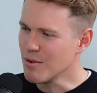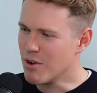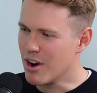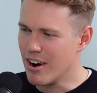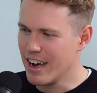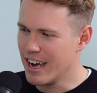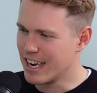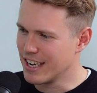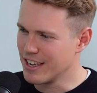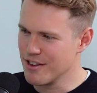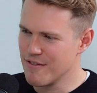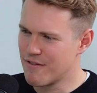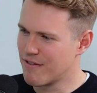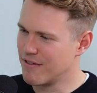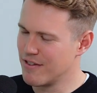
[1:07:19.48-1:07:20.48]
Well, Inga,
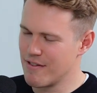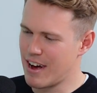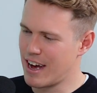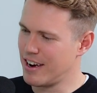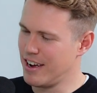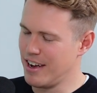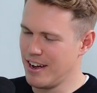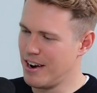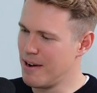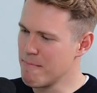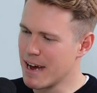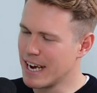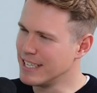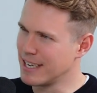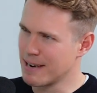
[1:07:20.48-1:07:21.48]
you've had an
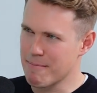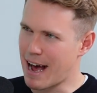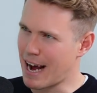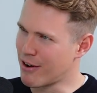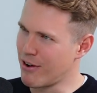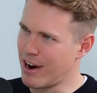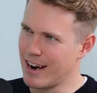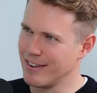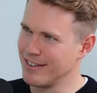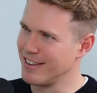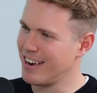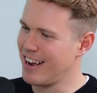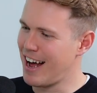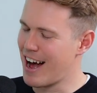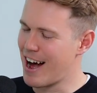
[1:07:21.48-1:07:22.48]
amazing background,
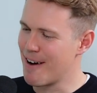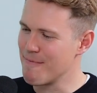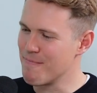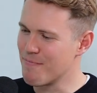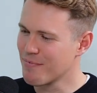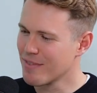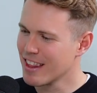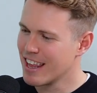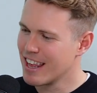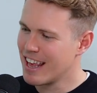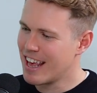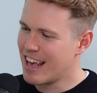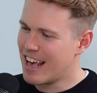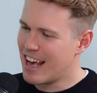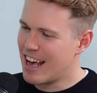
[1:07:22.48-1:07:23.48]
a
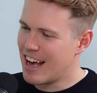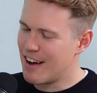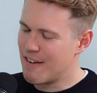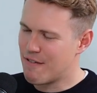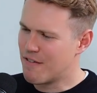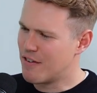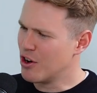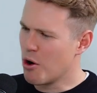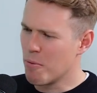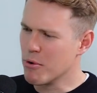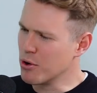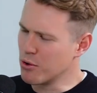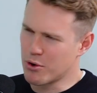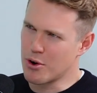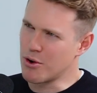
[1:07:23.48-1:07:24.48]

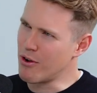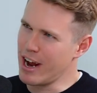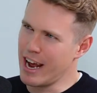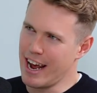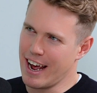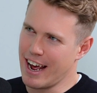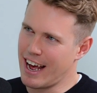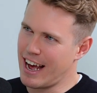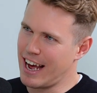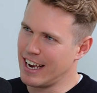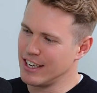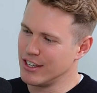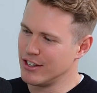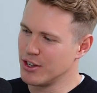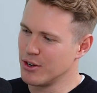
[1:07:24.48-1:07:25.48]
phenomenal career,
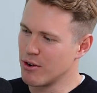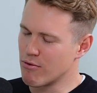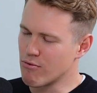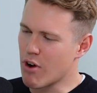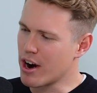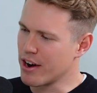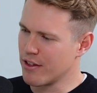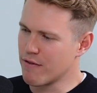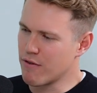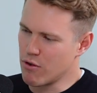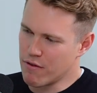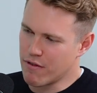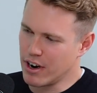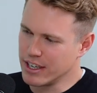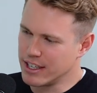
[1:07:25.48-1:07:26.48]
and you're right at the
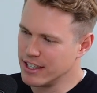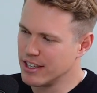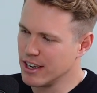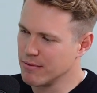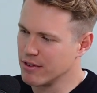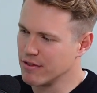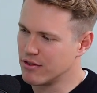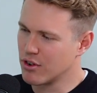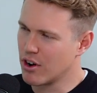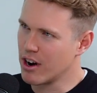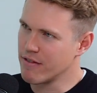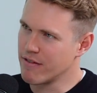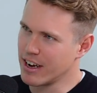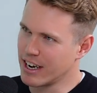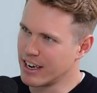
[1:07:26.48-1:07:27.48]
forefront in terms of
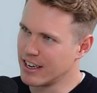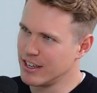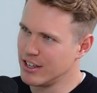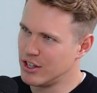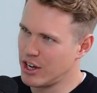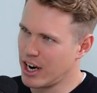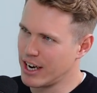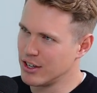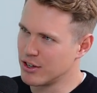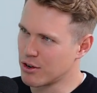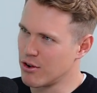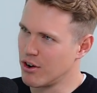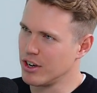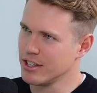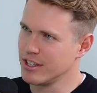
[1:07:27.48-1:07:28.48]
driving change
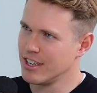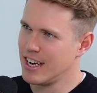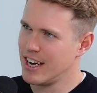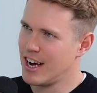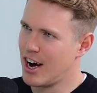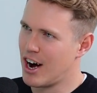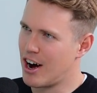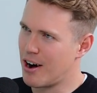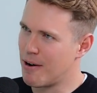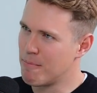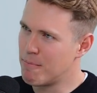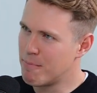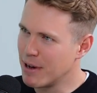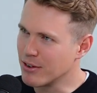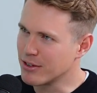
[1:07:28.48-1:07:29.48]
across our
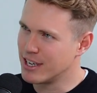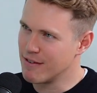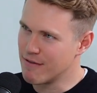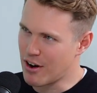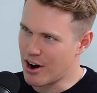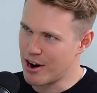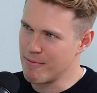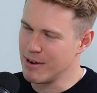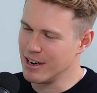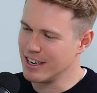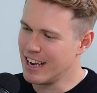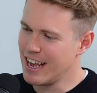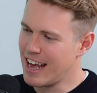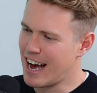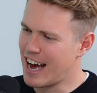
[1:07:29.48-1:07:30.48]
built
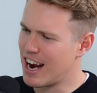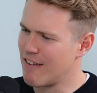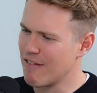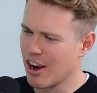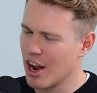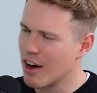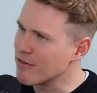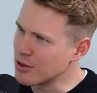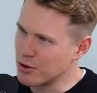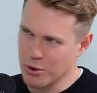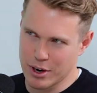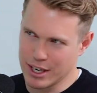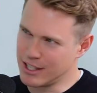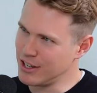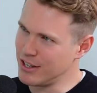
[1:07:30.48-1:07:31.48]
environment. And I've loved
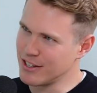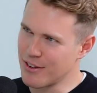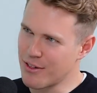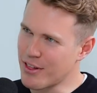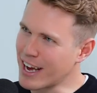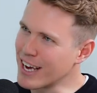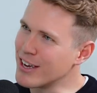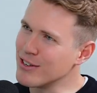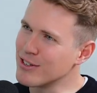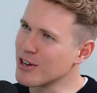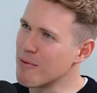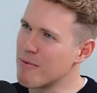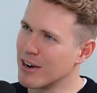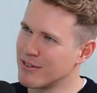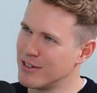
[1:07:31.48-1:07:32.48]
talking to you. So thank you
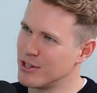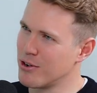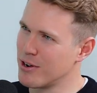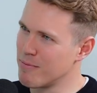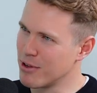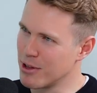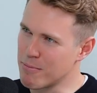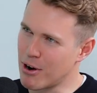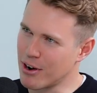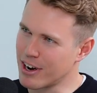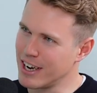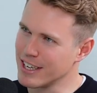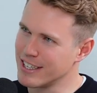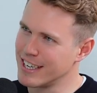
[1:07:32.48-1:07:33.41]
so much for joining me on the podcast,